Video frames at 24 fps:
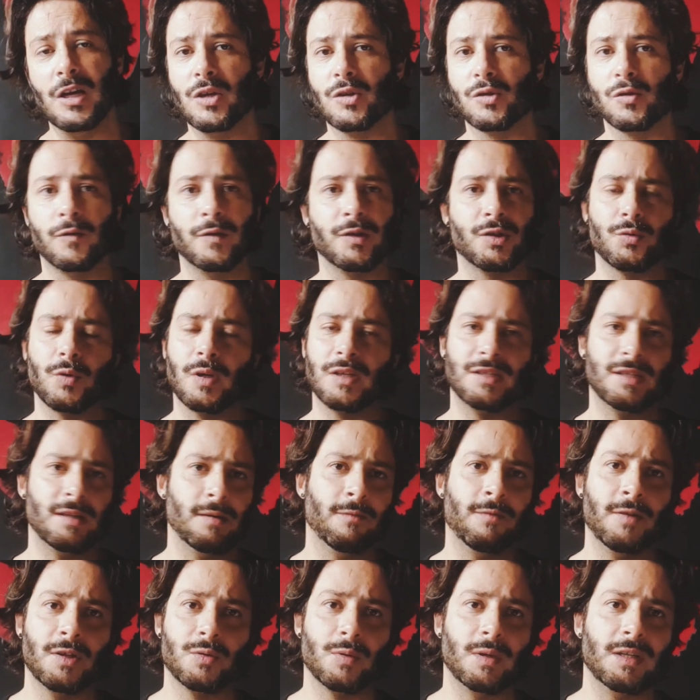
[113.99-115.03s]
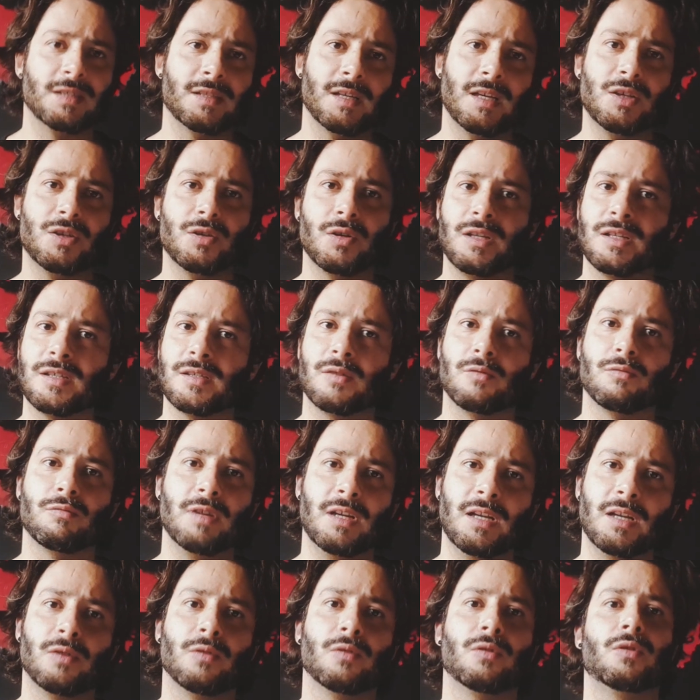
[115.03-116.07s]
So visual visualization is a
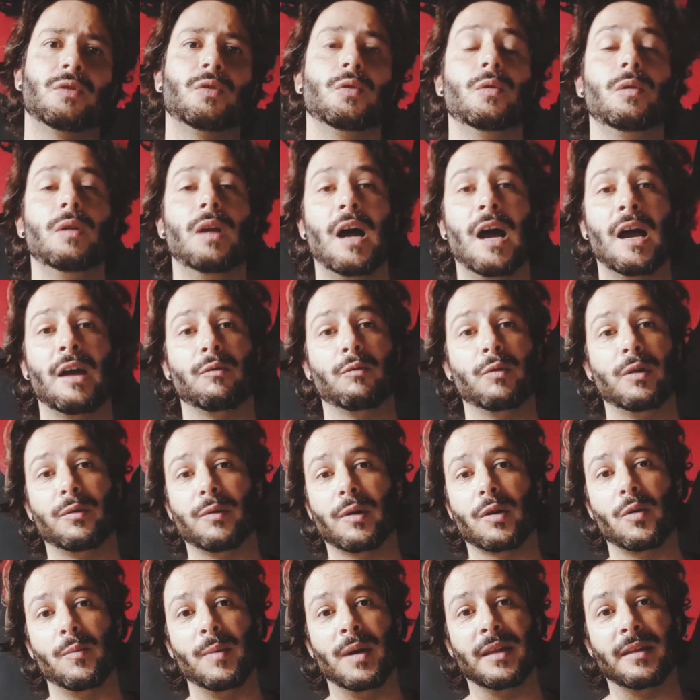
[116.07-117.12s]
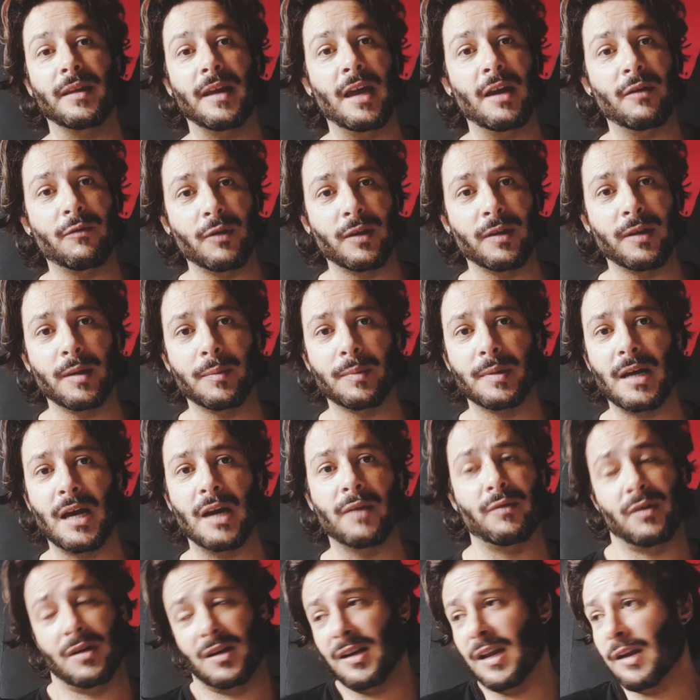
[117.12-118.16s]
really good tool. I will recommend every deep
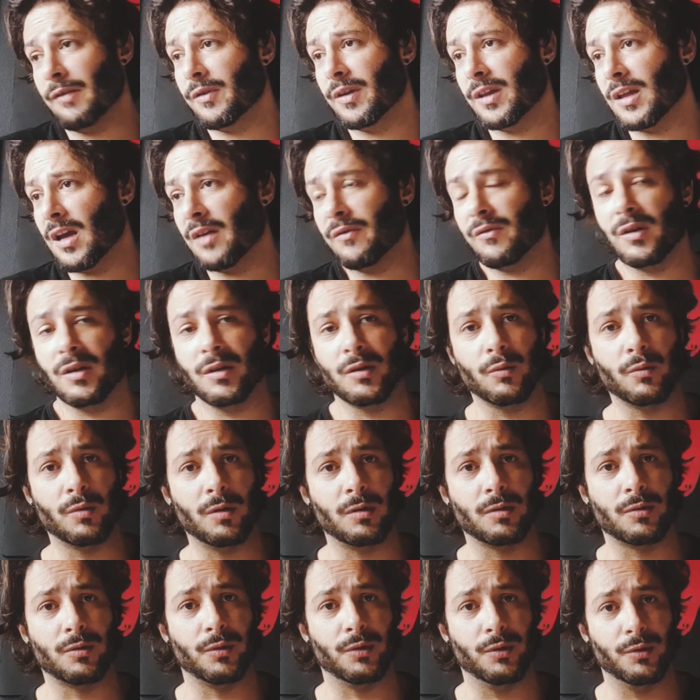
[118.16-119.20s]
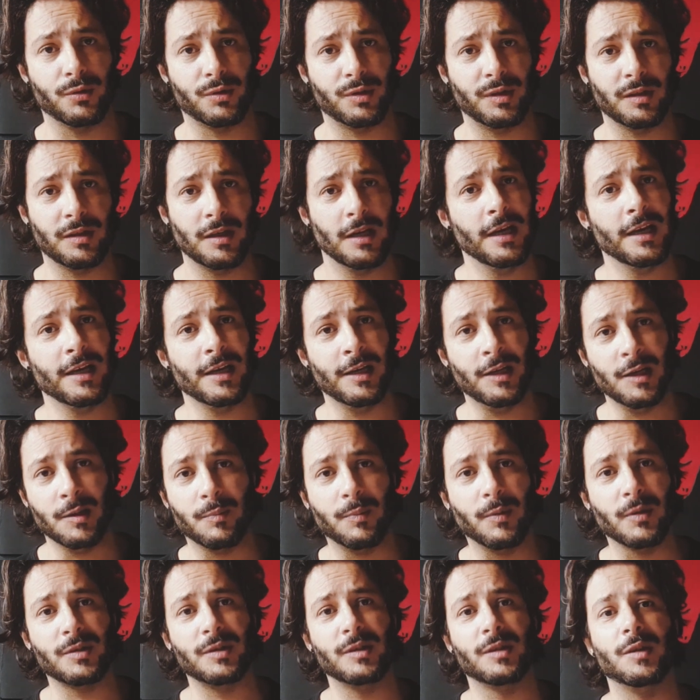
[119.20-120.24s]
diver and every diver in the world to use it in a
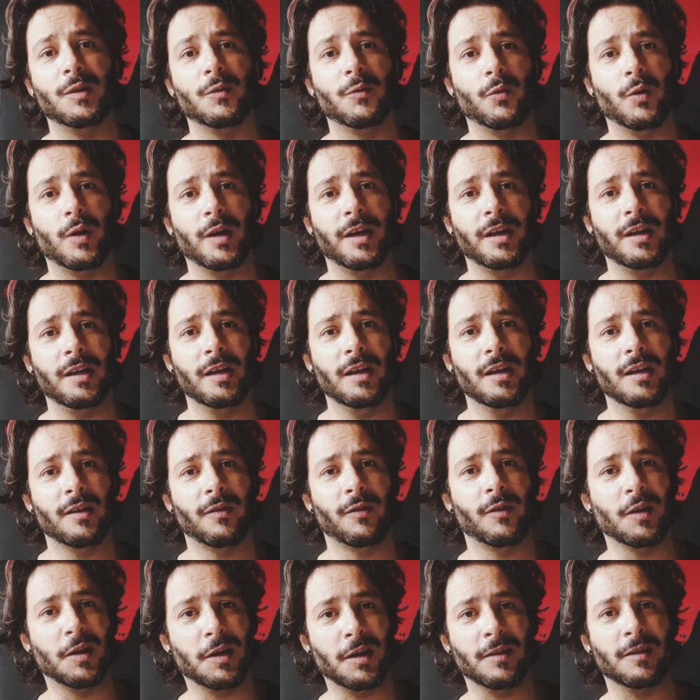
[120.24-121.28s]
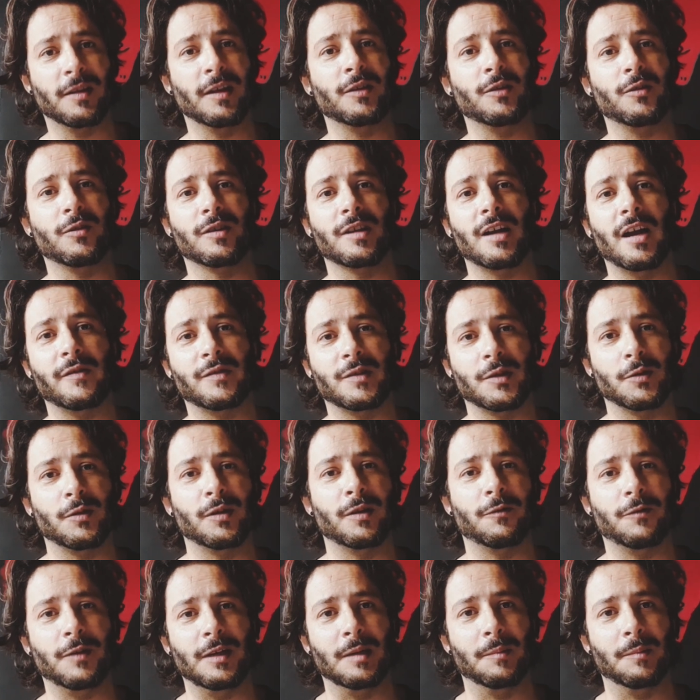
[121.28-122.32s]
positive way, thinking that your dives are gonna feel